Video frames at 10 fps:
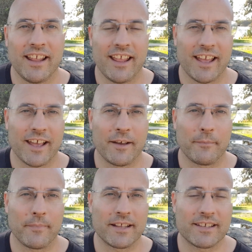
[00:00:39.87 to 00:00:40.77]

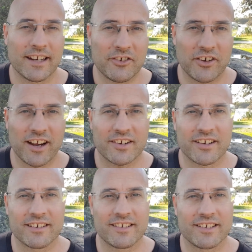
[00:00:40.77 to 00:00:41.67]
It's an
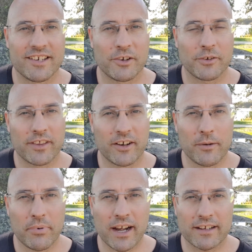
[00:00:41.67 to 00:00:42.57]
introduction to Qigong Theory
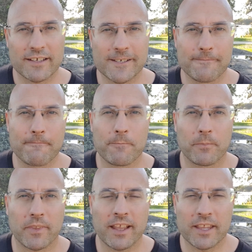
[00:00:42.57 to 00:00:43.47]
and Practice.
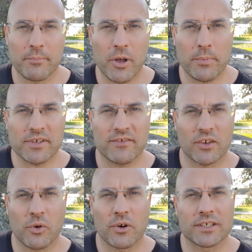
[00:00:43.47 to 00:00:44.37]
And the purpose of
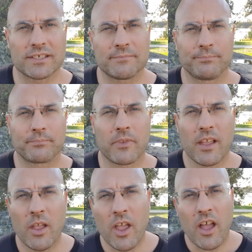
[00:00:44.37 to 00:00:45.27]
the course,
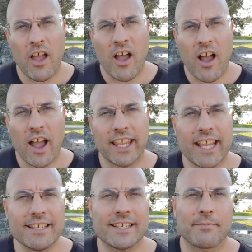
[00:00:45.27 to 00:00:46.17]
I
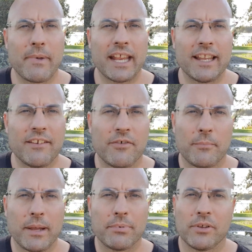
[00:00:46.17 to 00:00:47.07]
guess it's mainly for
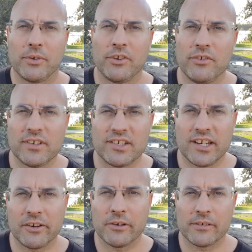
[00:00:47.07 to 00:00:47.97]
people who are new to
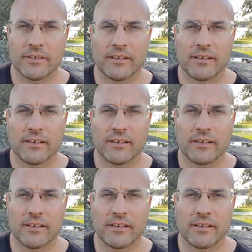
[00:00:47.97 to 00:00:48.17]
Qigong,